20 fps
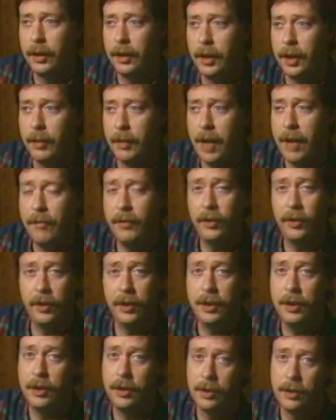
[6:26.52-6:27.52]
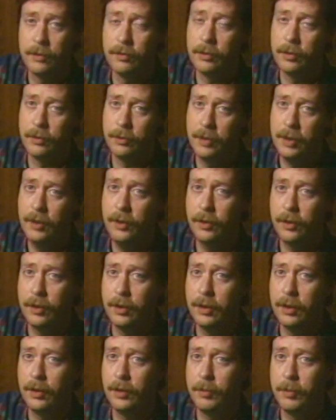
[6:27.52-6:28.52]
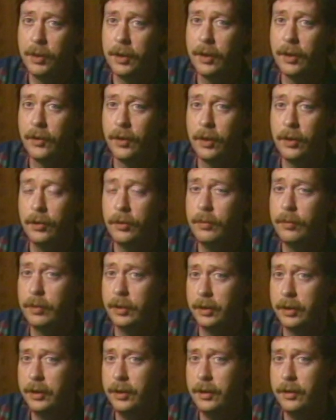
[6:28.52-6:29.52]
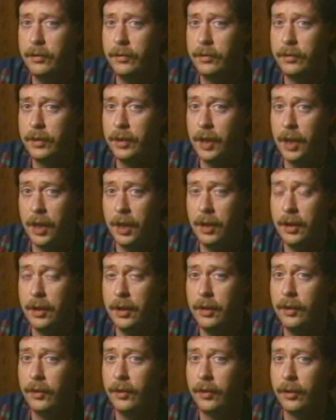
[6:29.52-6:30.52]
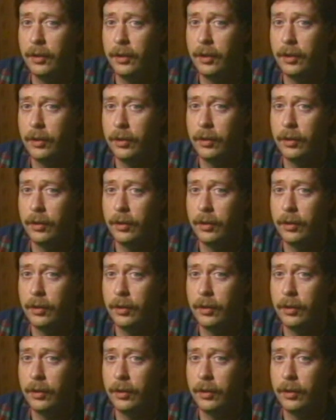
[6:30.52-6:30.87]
I'm obviously here for a reason. It's because I do believe in entities,